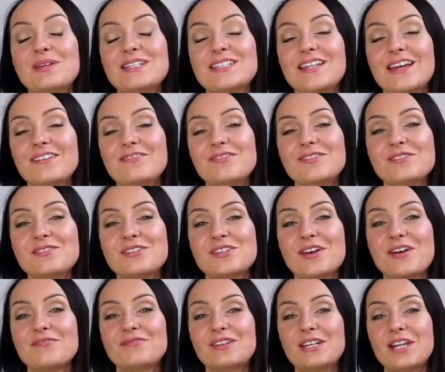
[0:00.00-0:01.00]
miss a
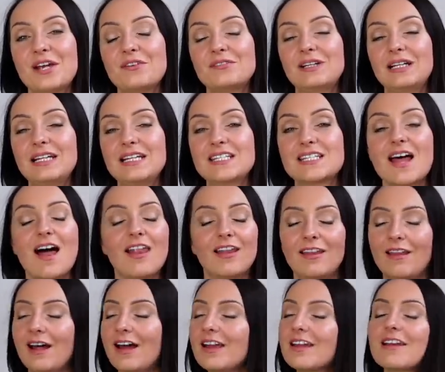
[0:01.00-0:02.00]
future video release
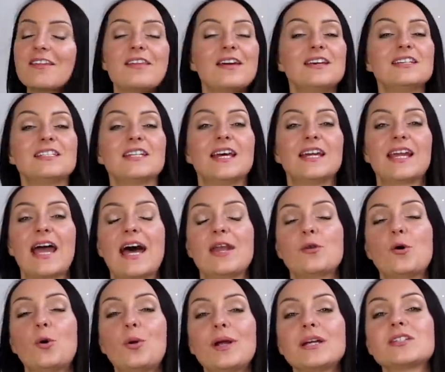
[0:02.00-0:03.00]
like this
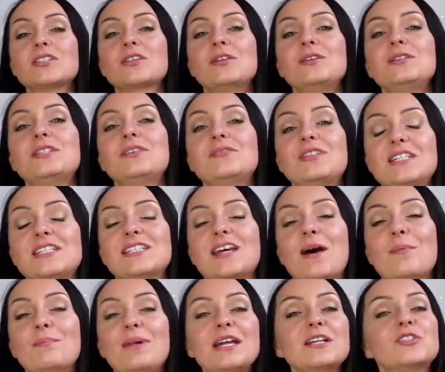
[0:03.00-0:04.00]
again or exclusive
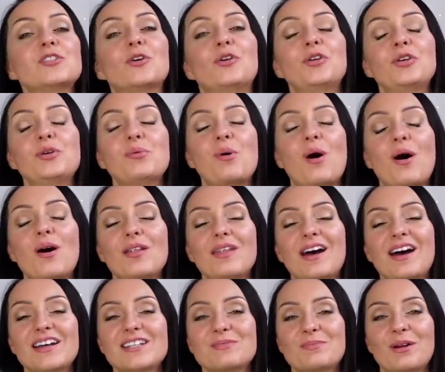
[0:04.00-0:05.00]
discount, make sure you are on
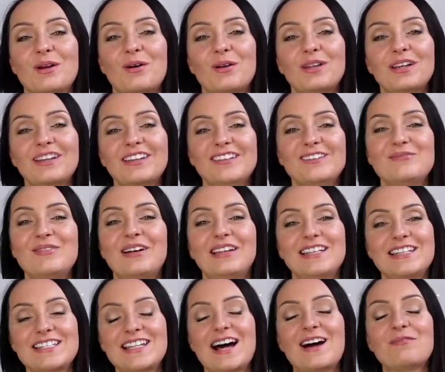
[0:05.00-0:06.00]
the Handbagholic email
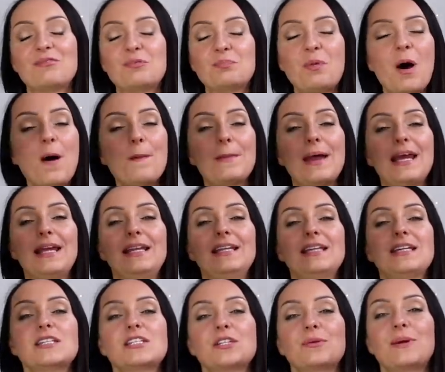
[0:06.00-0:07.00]
list. I will pop a
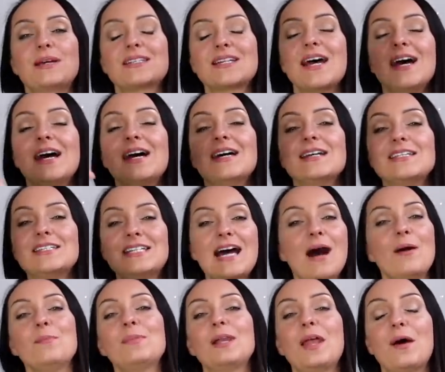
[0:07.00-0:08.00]
link to it
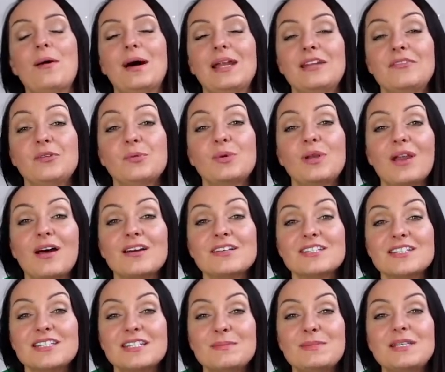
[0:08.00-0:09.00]
down below. And if you
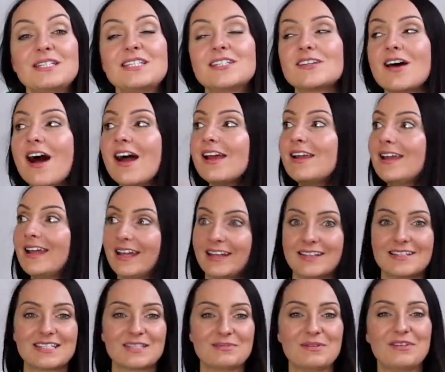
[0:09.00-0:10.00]
to see me
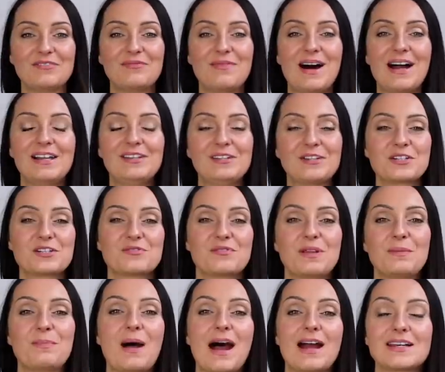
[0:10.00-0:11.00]
styling some of my
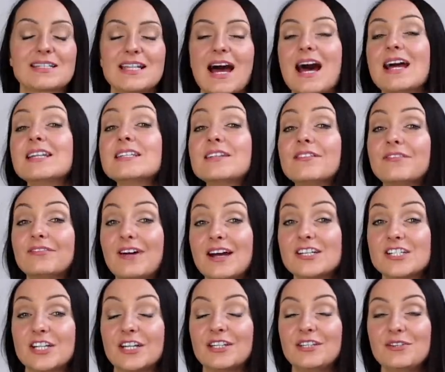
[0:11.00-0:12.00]
luxury bags and
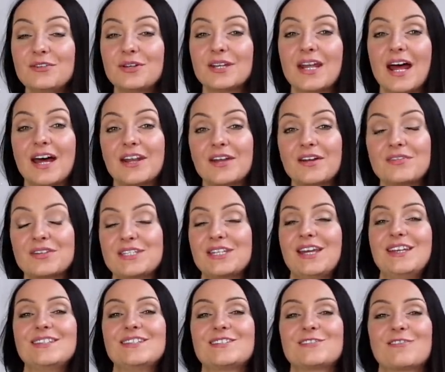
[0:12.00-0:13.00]
fashion, you can head over
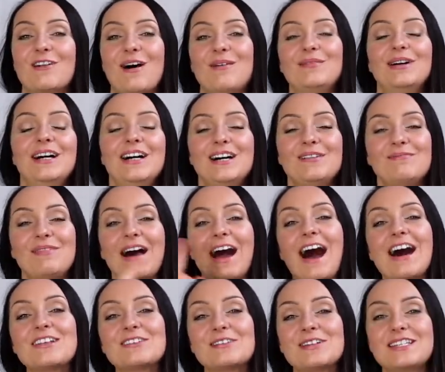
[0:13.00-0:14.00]
to Instagram. My
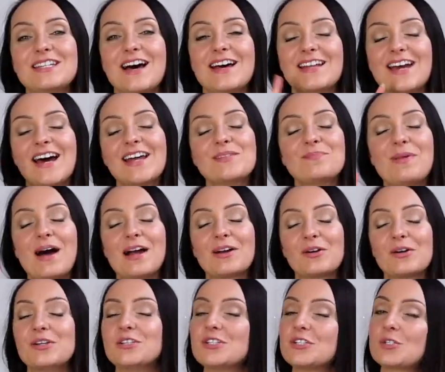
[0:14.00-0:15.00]
handle is at
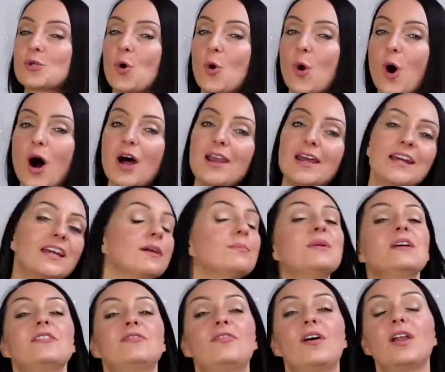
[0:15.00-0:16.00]
handbag underscore holic. Give
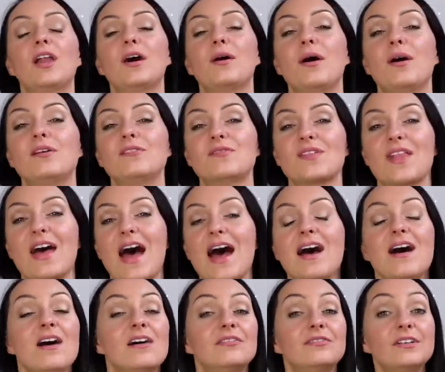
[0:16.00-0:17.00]
me a follow over
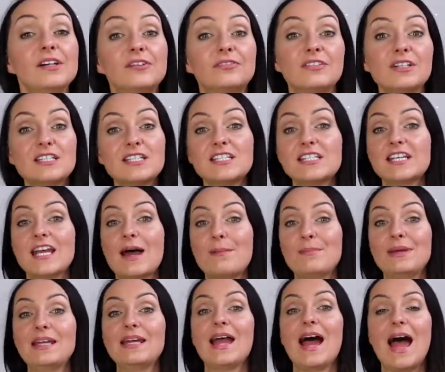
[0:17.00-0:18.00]
there. Feel free to
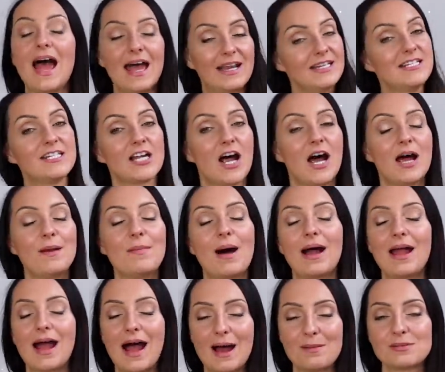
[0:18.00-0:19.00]
DM me anytime.
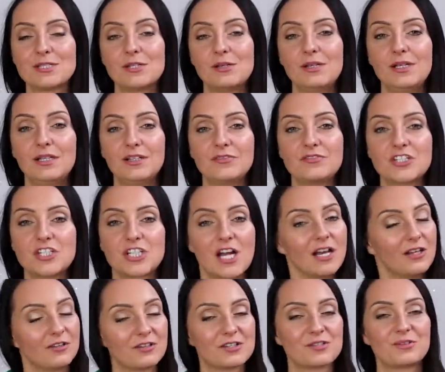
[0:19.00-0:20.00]
I absolutely love to
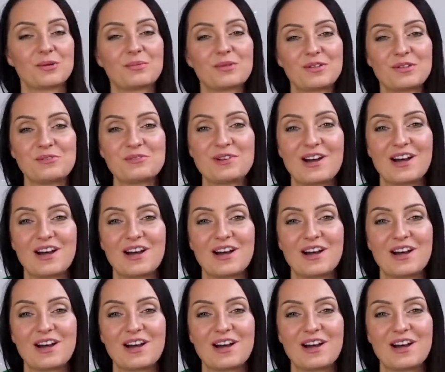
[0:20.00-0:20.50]
chat luxury with you